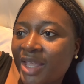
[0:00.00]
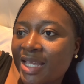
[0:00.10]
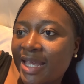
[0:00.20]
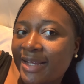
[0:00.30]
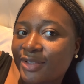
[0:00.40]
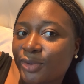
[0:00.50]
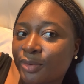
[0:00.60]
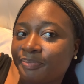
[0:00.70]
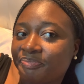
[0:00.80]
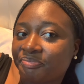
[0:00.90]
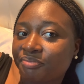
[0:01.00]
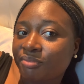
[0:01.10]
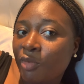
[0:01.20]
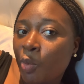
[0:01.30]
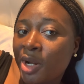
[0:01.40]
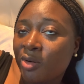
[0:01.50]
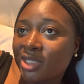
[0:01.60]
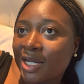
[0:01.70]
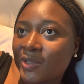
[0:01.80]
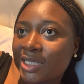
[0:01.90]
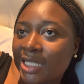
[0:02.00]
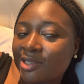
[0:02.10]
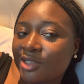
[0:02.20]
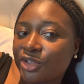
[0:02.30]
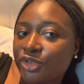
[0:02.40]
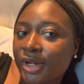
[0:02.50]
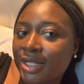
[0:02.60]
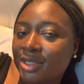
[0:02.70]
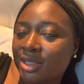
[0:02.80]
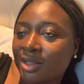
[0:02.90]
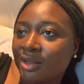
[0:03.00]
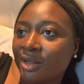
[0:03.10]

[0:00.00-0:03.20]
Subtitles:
Yeah, so when I was downstairs distressed